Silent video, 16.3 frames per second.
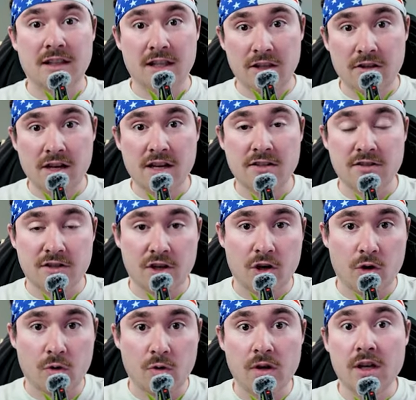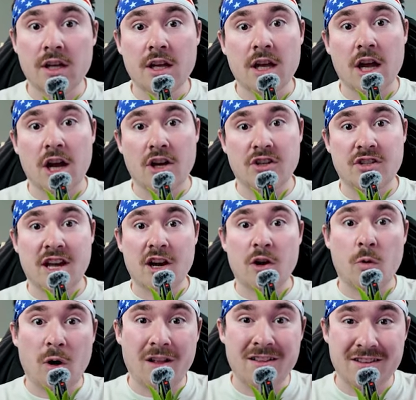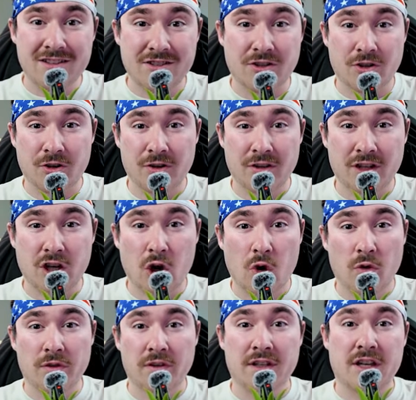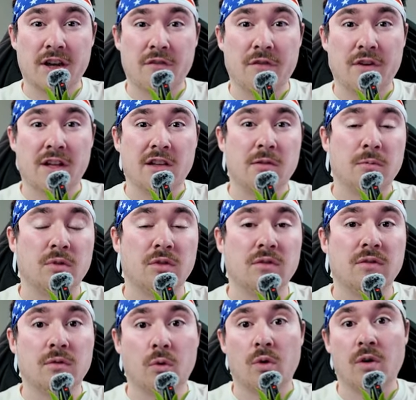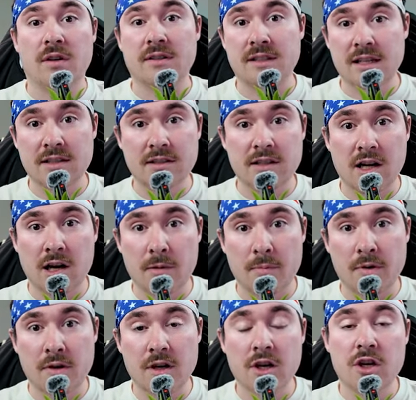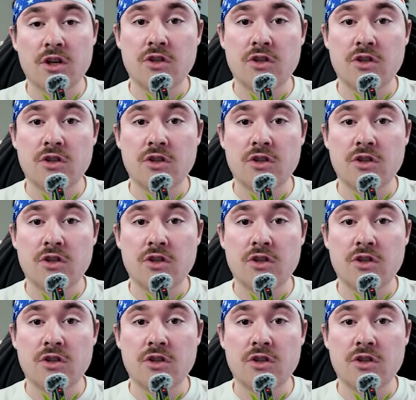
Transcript: to let you guys know, uh, Shadow Wallet is currently only available for desktop,